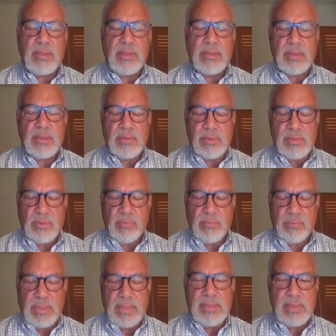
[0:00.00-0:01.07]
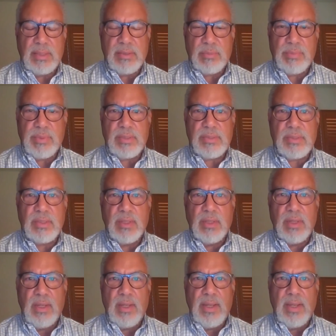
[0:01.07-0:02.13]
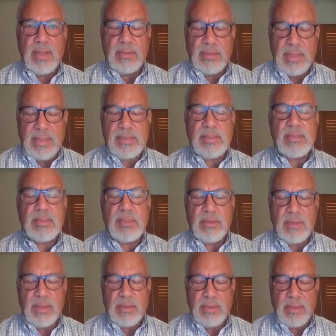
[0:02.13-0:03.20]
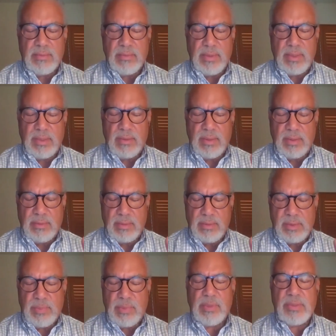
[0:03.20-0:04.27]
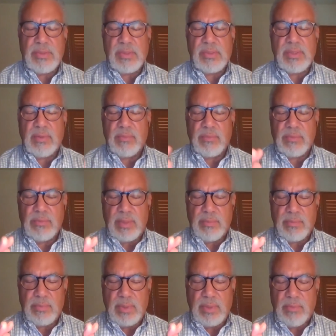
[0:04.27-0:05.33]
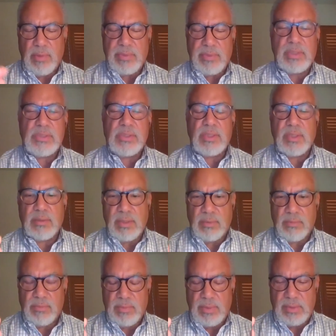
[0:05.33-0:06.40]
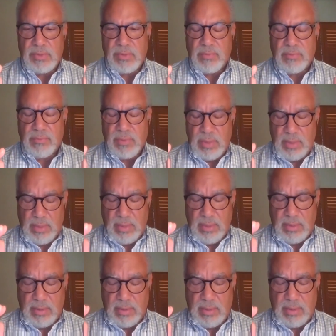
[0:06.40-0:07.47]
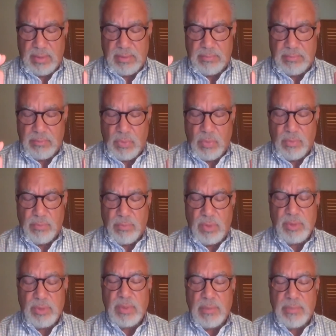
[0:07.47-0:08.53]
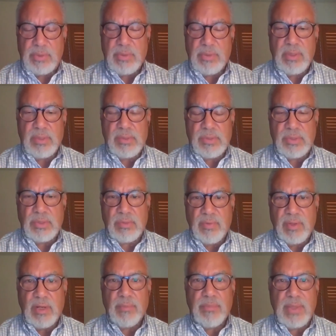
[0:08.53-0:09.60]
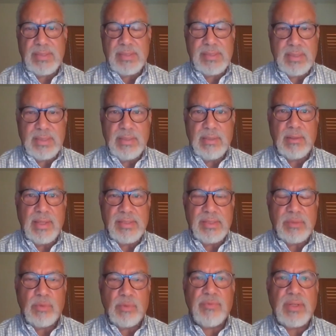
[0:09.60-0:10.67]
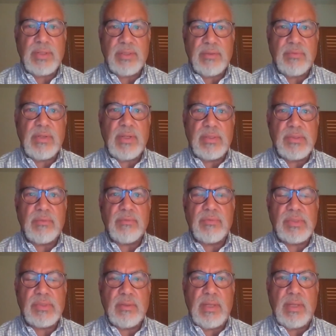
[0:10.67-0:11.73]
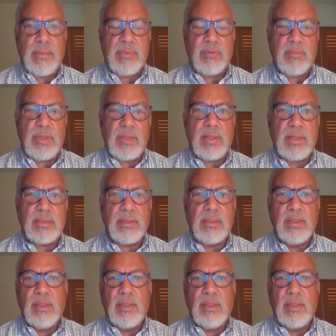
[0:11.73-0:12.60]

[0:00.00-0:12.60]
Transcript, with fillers: into sort of bite-sized bits and lessons and and and and, and experiences and and, and repetition and, and and sort of uh, mo multiple opportunities to develop that skill as a reflective kinds of habit of mind.